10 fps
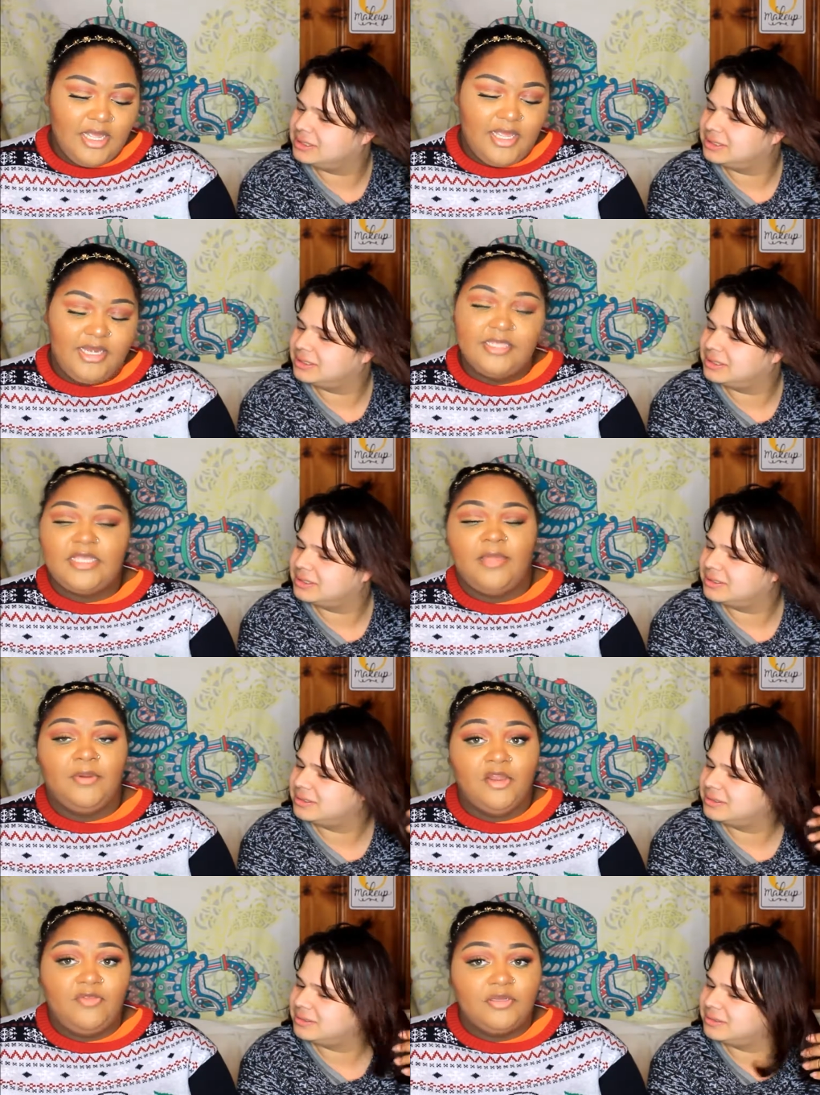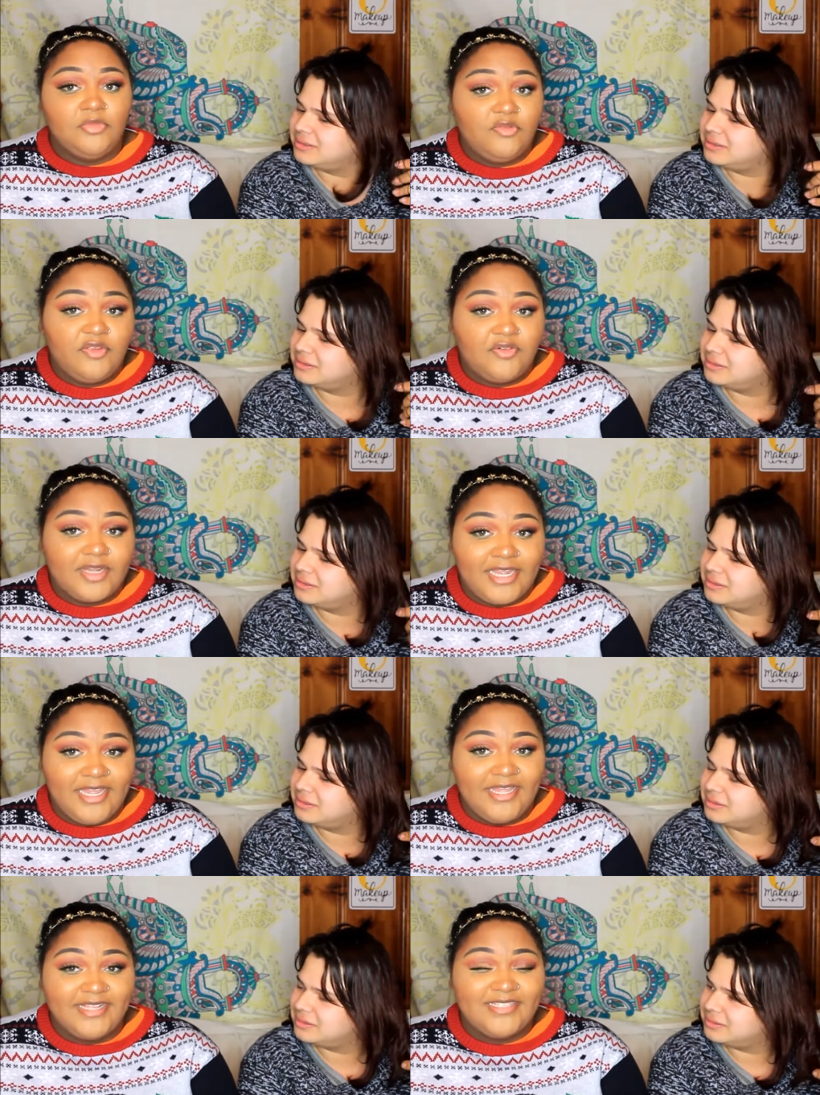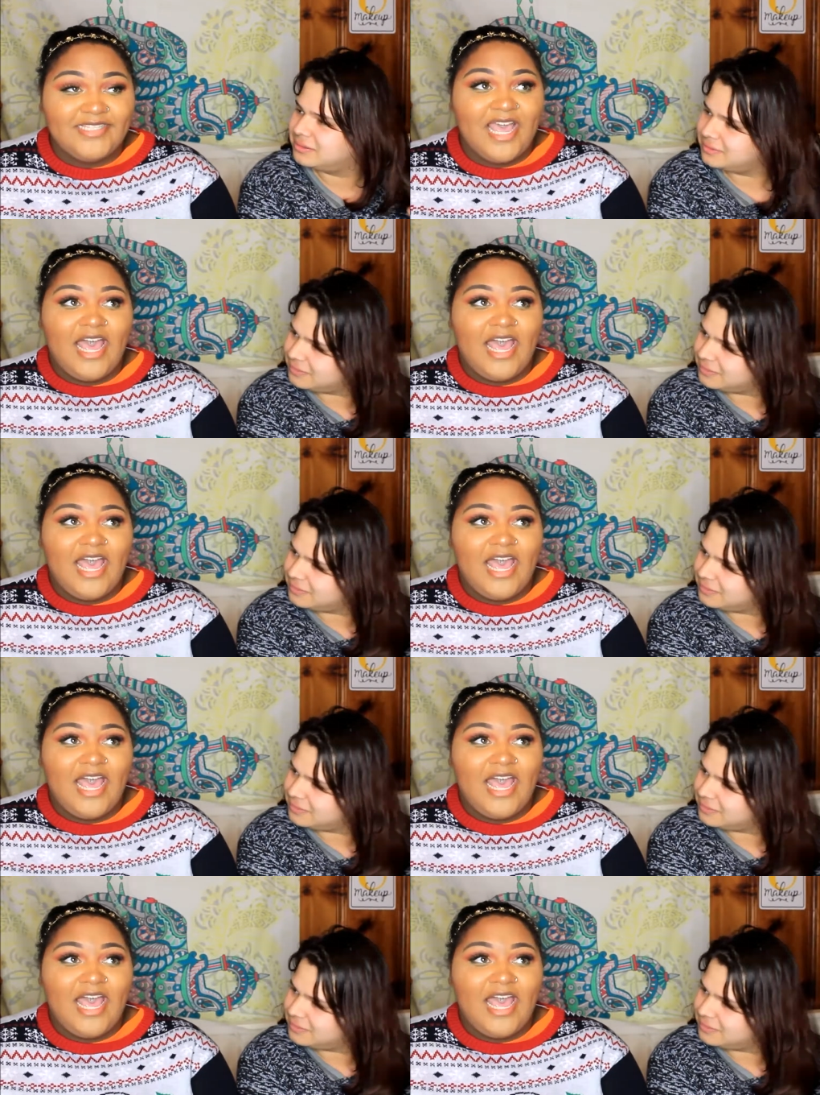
Speaker 1: It is a perfect movie for kids.